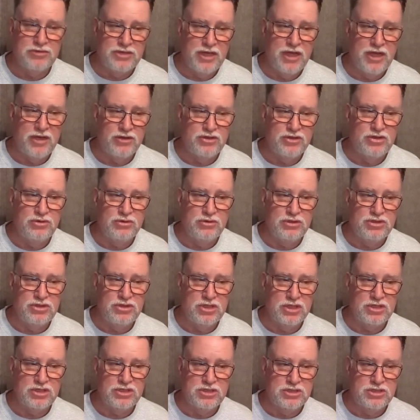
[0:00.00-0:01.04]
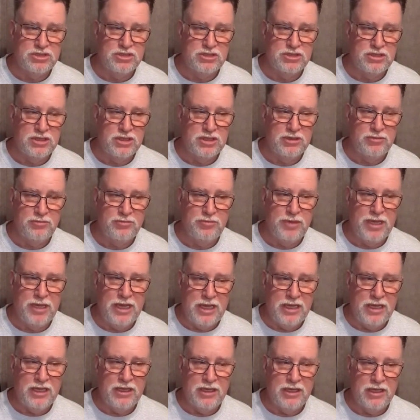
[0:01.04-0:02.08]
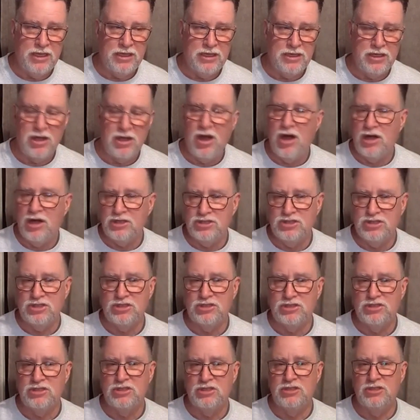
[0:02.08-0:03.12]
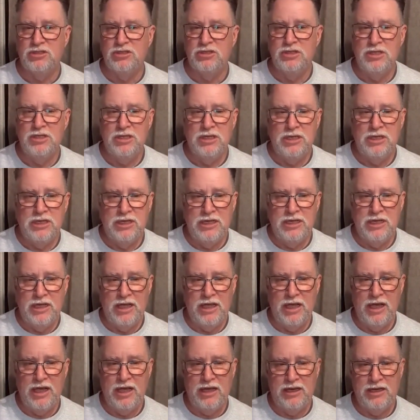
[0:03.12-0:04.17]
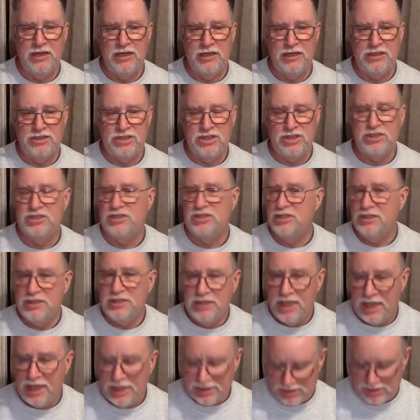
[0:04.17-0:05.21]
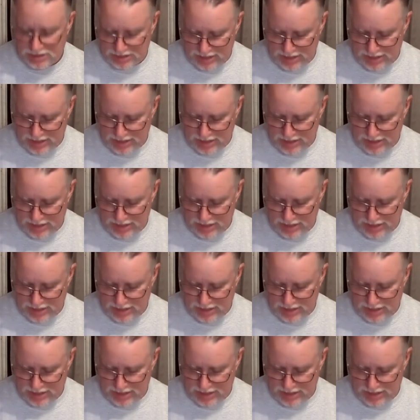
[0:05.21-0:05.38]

down to is just being cautious and and just in case